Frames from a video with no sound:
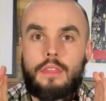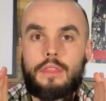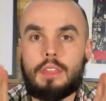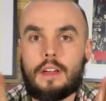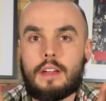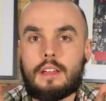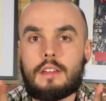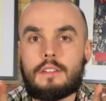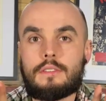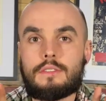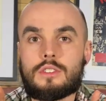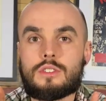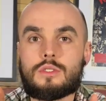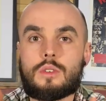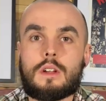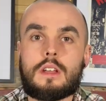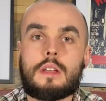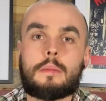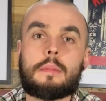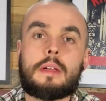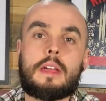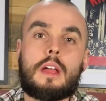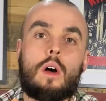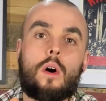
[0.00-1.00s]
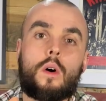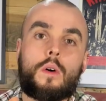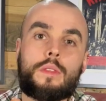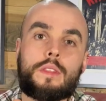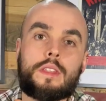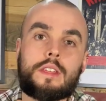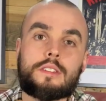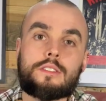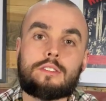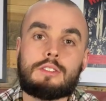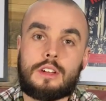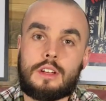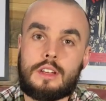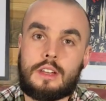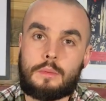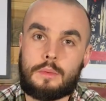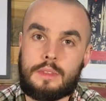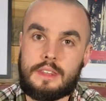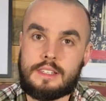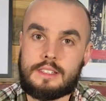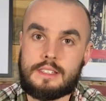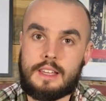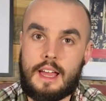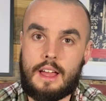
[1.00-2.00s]
Thank you for joining me on this journey with
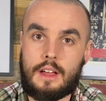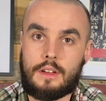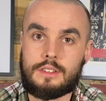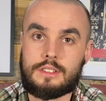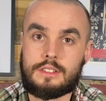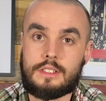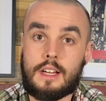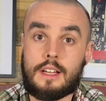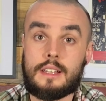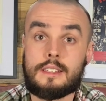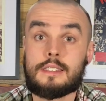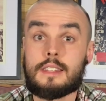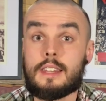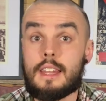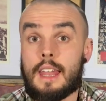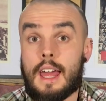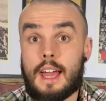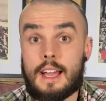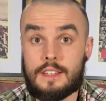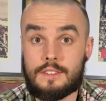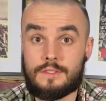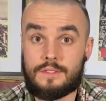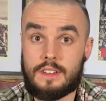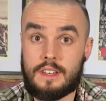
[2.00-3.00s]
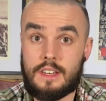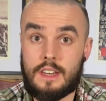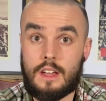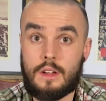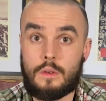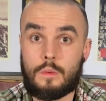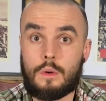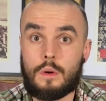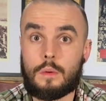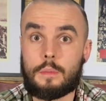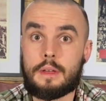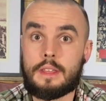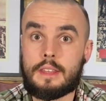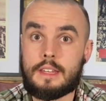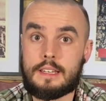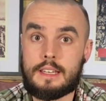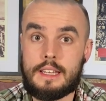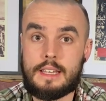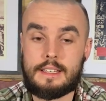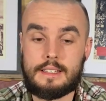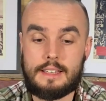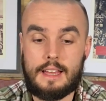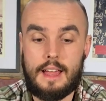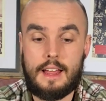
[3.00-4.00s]
these Chaos Knights. The next video will be the
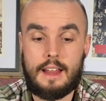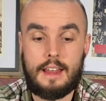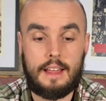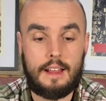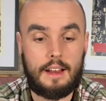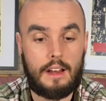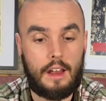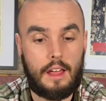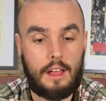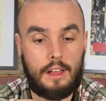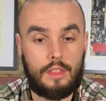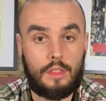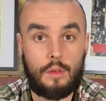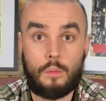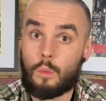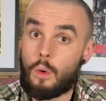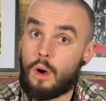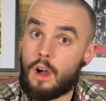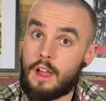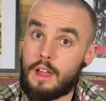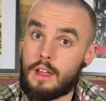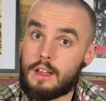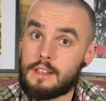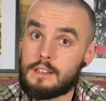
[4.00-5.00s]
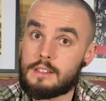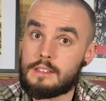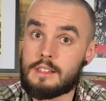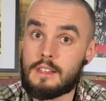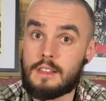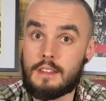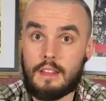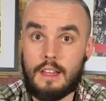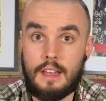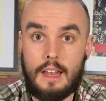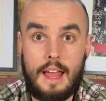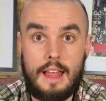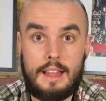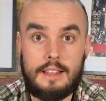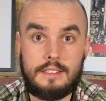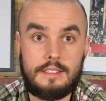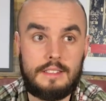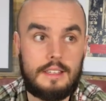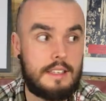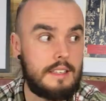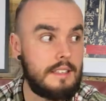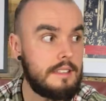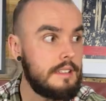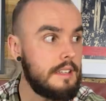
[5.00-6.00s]
detailing, like the wires, the
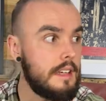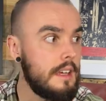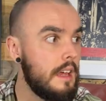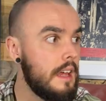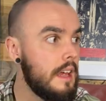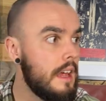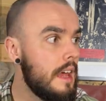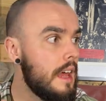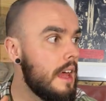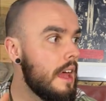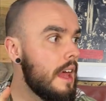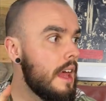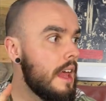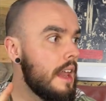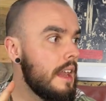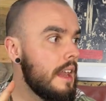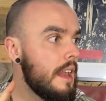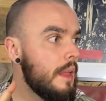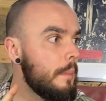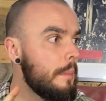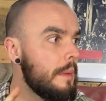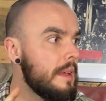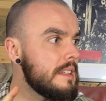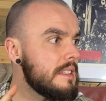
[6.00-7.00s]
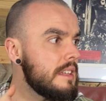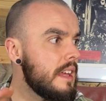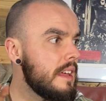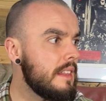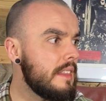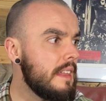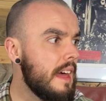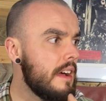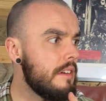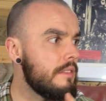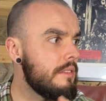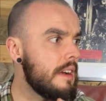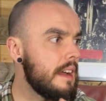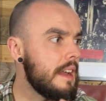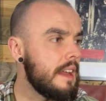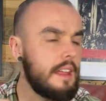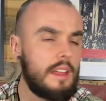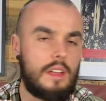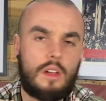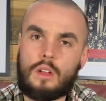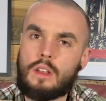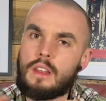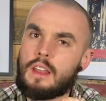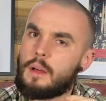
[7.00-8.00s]
lenses, little bits like that
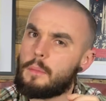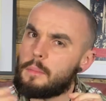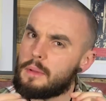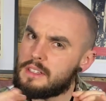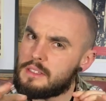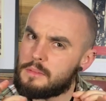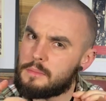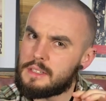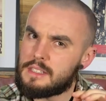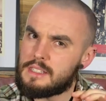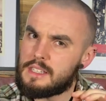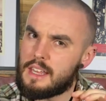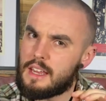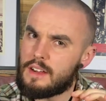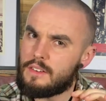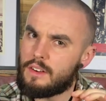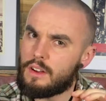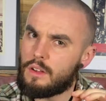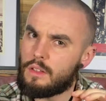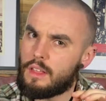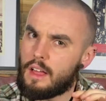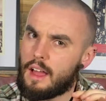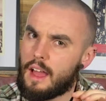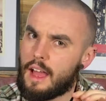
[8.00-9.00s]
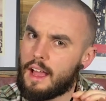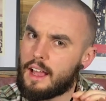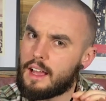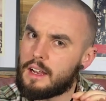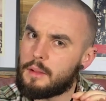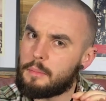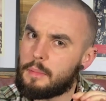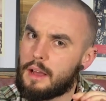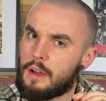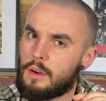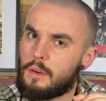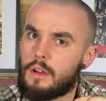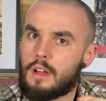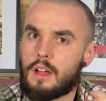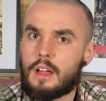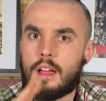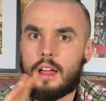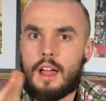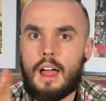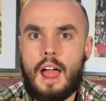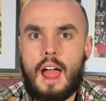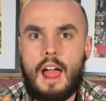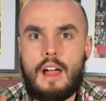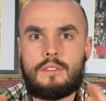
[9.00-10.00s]
really, little bits of material that are hanging about.
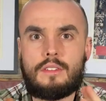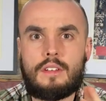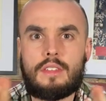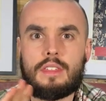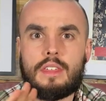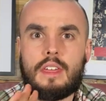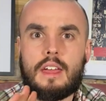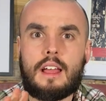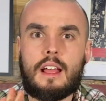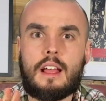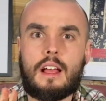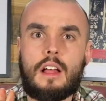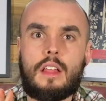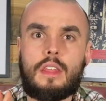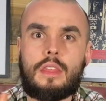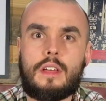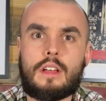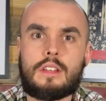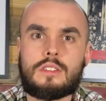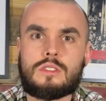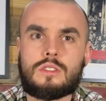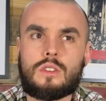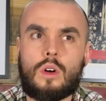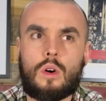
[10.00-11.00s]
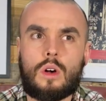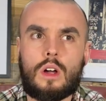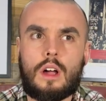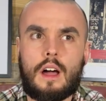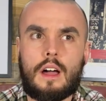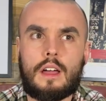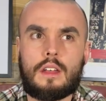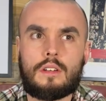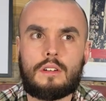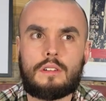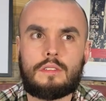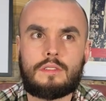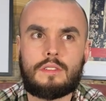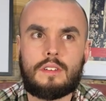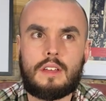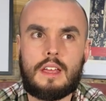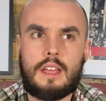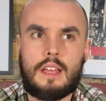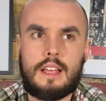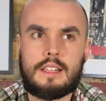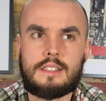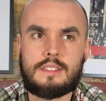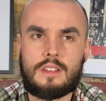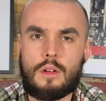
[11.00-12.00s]
Everything that's not kind of
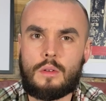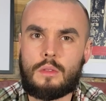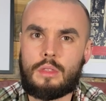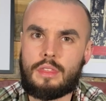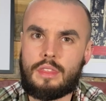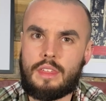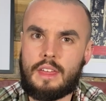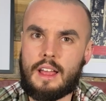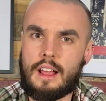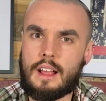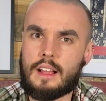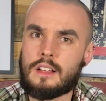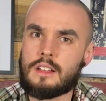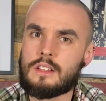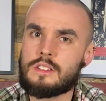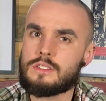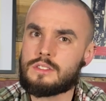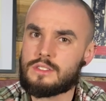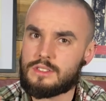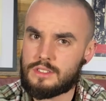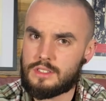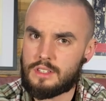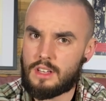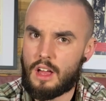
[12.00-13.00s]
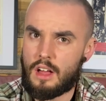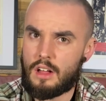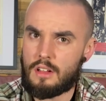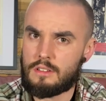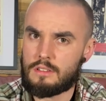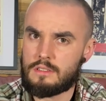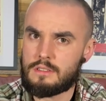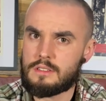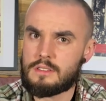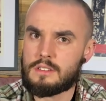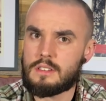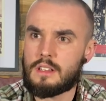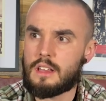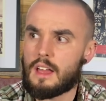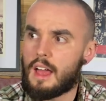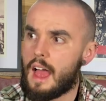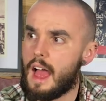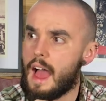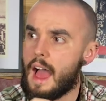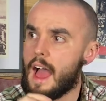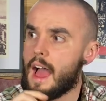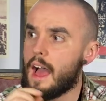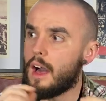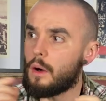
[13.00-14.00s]
its own thing. Skulls,
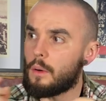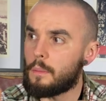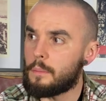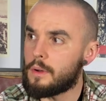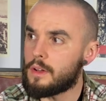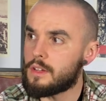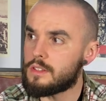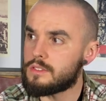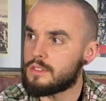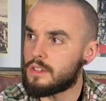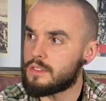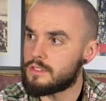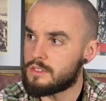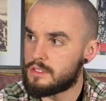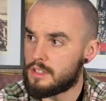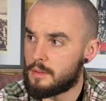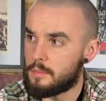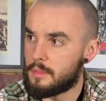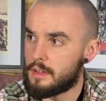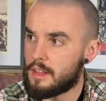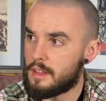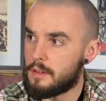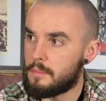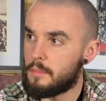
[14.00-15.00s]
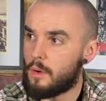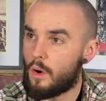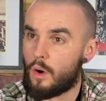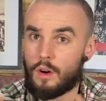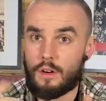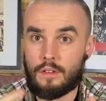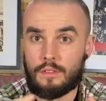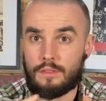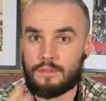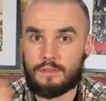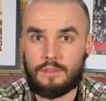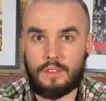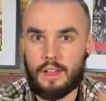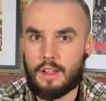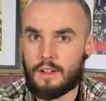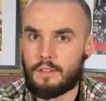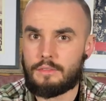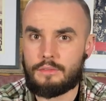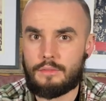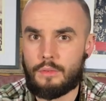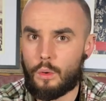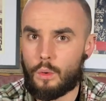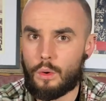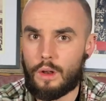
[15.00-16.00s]
helmets on some of them of like
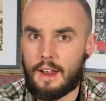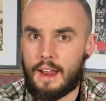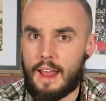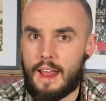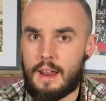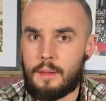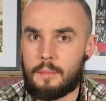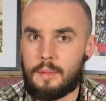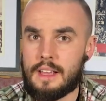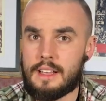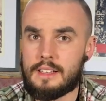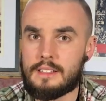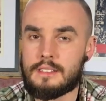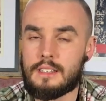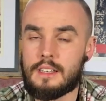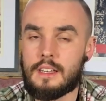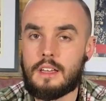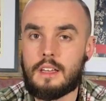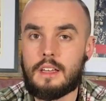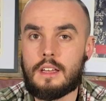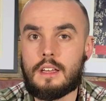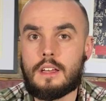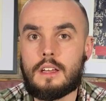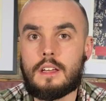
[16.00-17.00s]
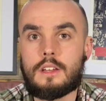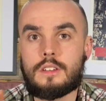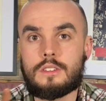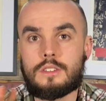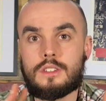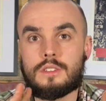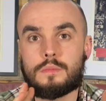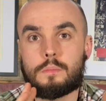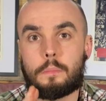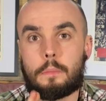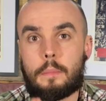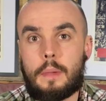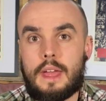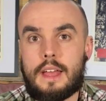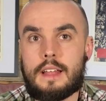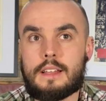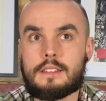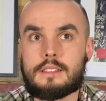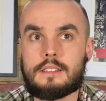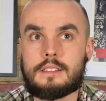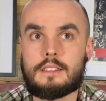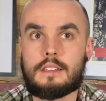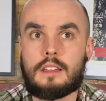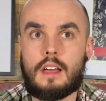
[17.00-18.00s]
fallen enemies, just
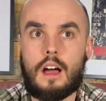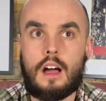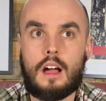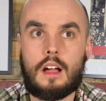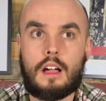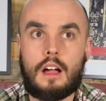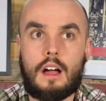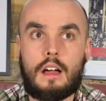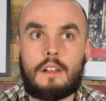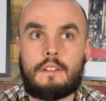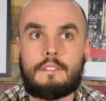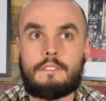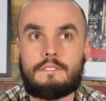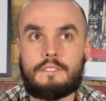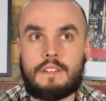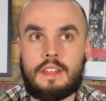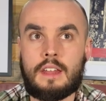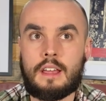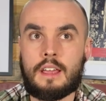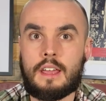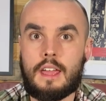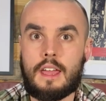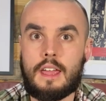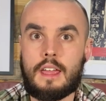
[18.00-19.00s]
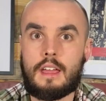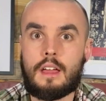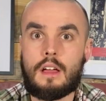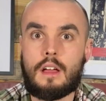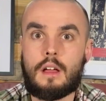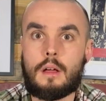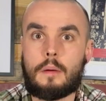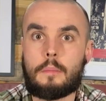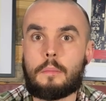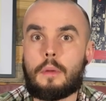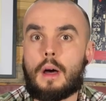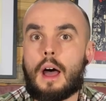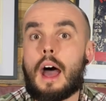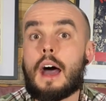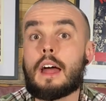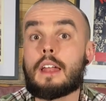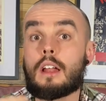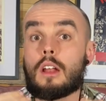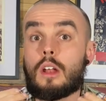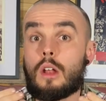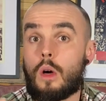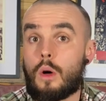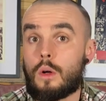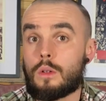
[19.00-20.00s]
bits that are kind of finicky but add a
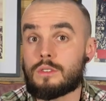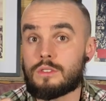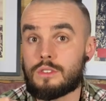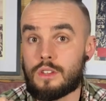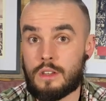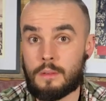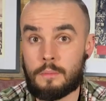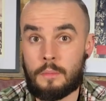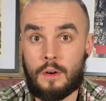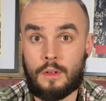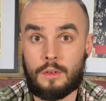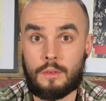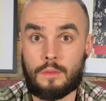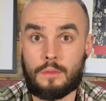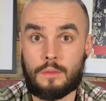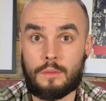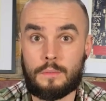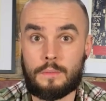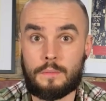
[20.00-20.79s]
lot to the model.